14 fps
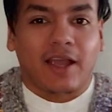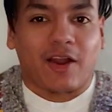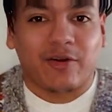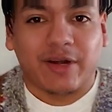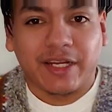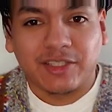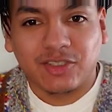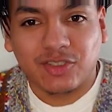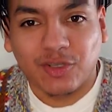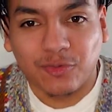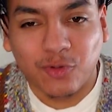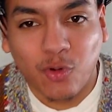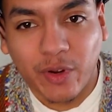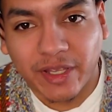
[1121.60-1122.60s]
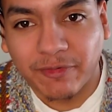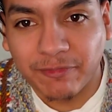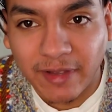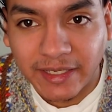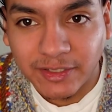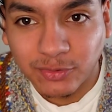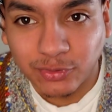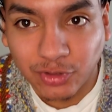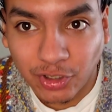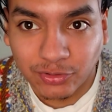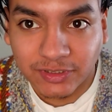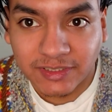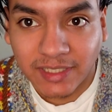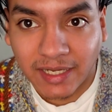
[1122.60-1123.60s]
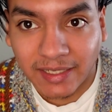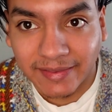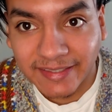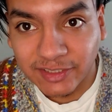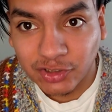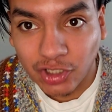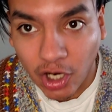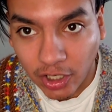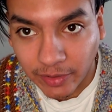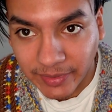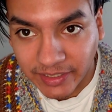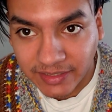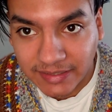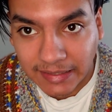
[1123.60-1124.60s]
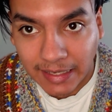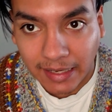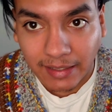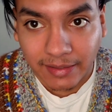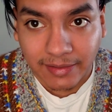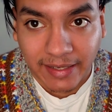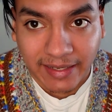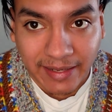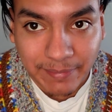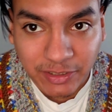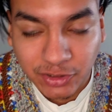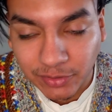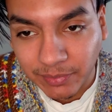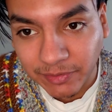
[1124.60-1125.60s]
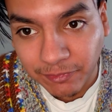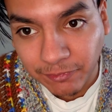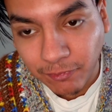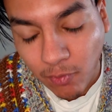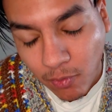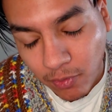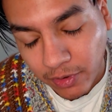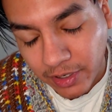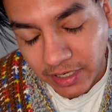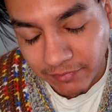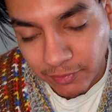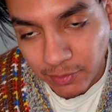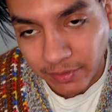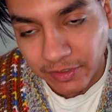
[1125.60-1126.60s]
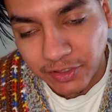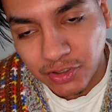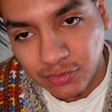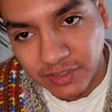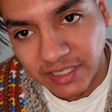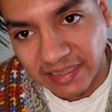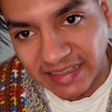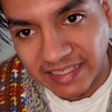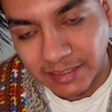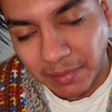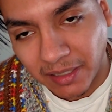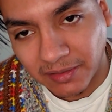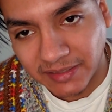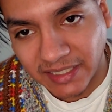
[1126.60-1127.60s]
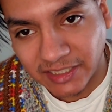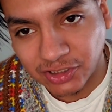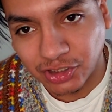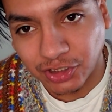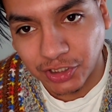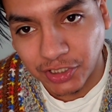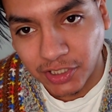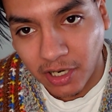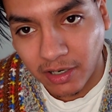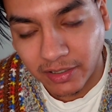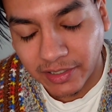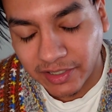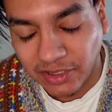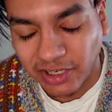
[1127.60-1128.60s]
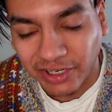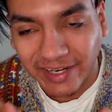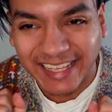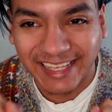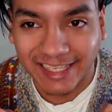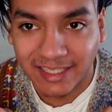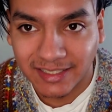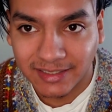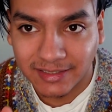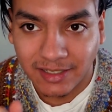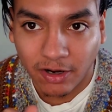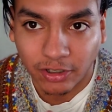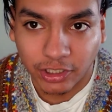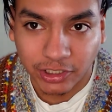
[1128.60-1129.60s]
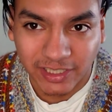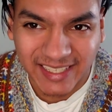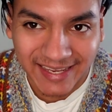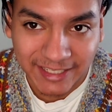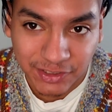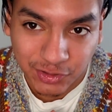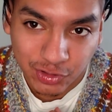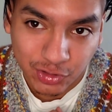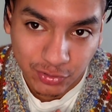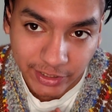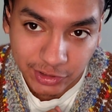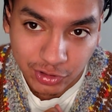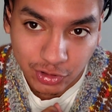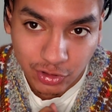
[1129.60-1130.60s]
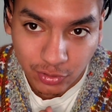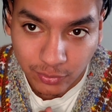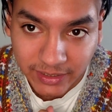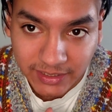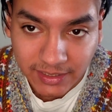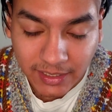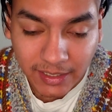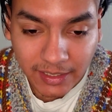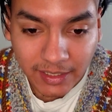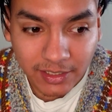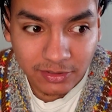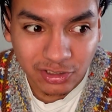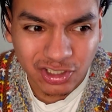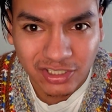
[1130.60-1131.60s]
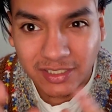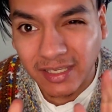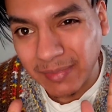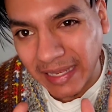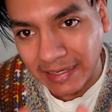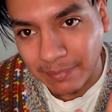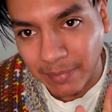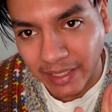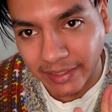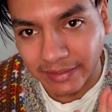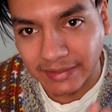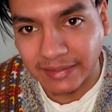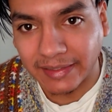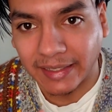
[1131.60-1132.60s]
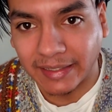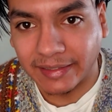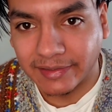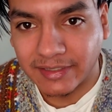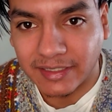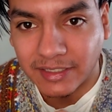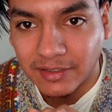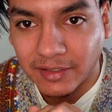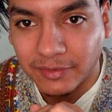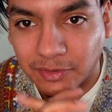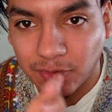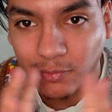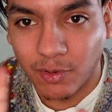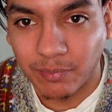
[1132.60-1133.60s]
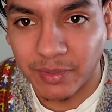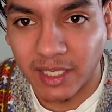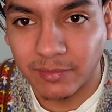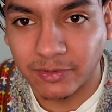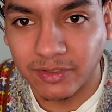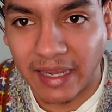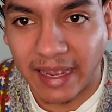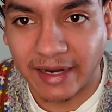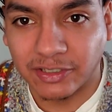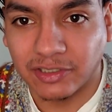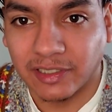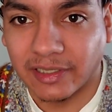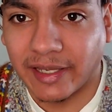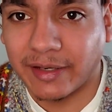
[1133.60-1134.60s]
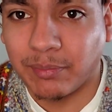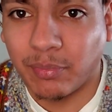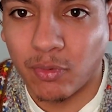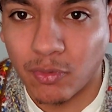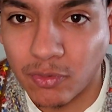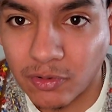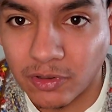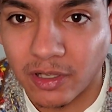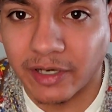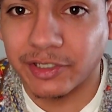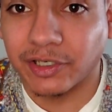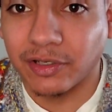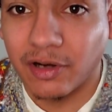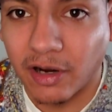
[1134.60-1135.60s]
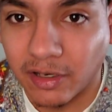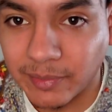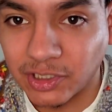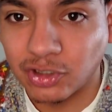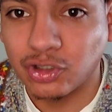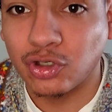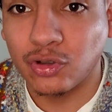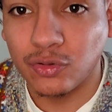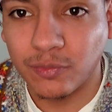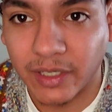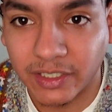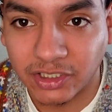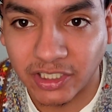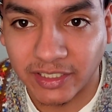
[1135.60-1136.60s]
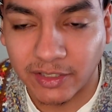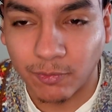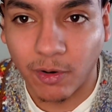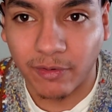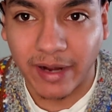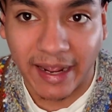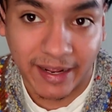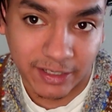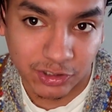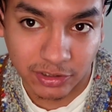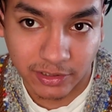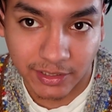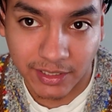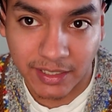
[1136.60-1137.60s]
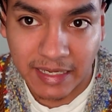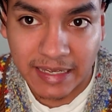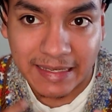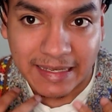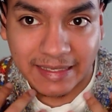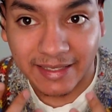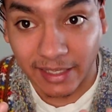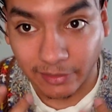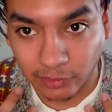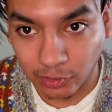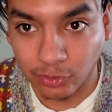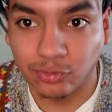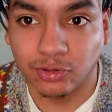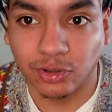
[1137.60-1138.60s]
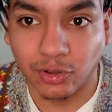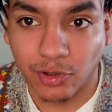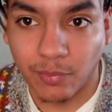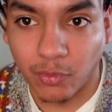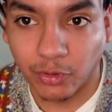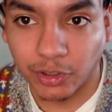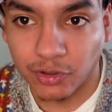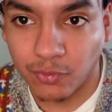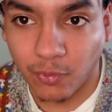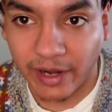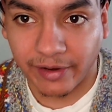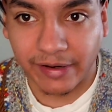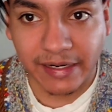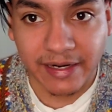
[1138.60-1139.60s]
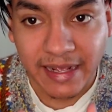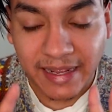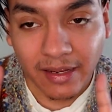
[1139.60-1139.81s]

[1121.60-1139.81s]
Alright, so quick final notes on this garment. Like I mentioned before, if you are using this polyester yarn, there is hardly any stretch to it. So just keep that in mind, that you won't be able to actually like pull on your garments too much, and it won't actually get looser the more you wear it.